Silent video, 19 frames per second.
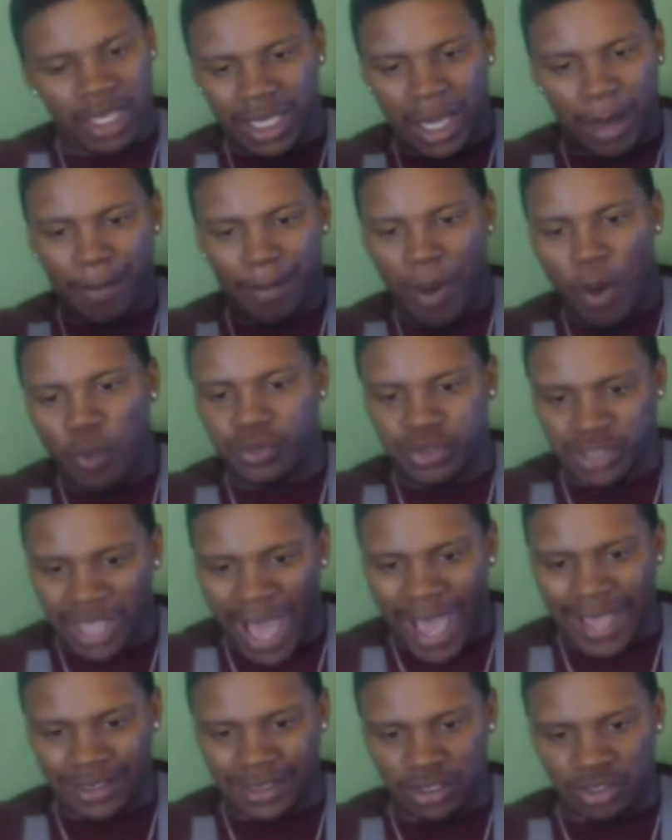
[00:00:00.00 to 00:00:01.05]
Get both
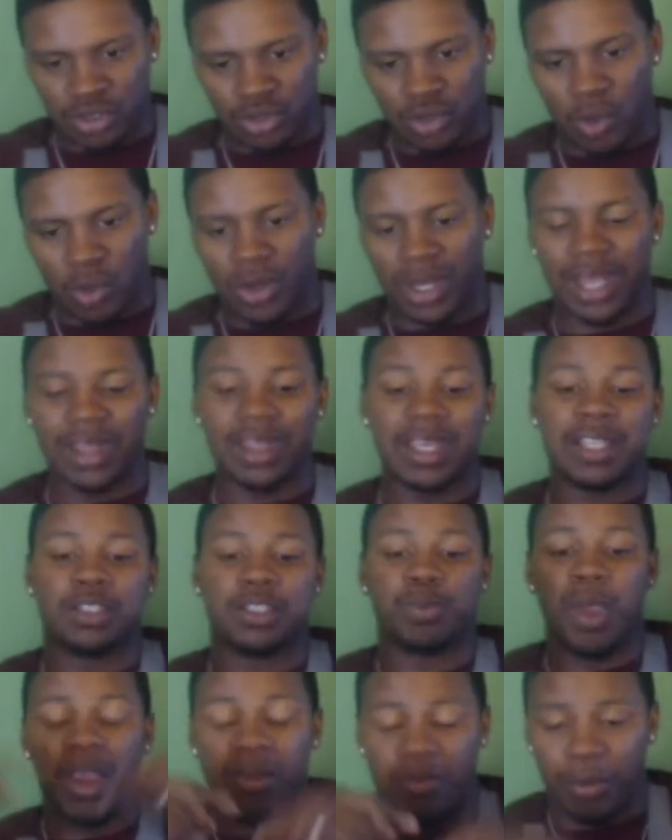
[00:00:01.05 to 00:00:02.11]
sides of the story and then
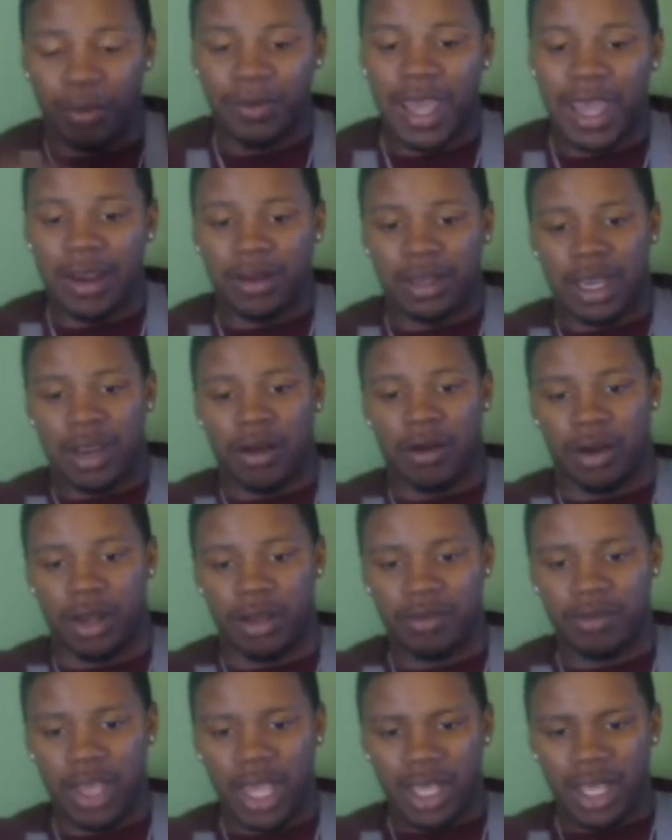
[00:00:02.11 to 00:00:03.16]
speak from that
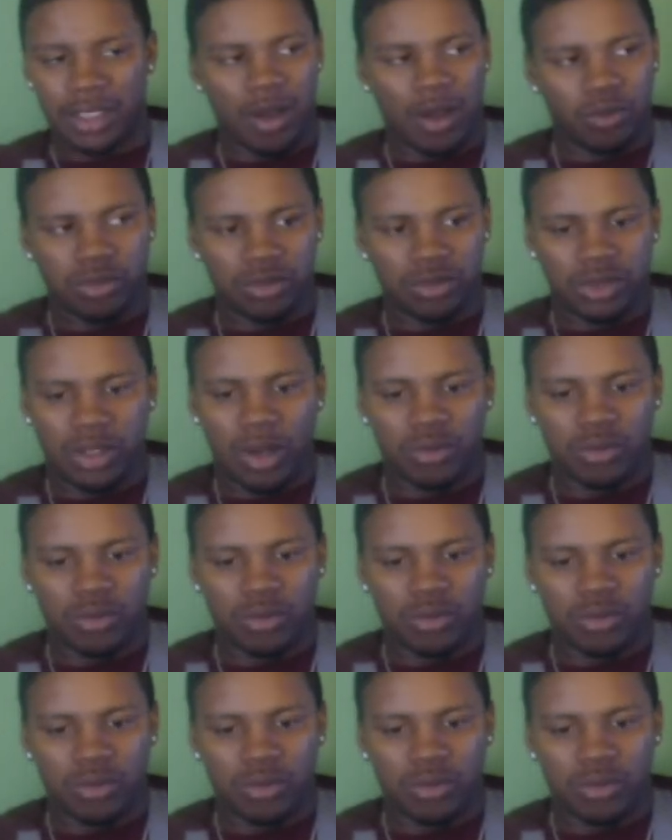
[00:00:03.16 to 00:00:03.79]
narrative. Don't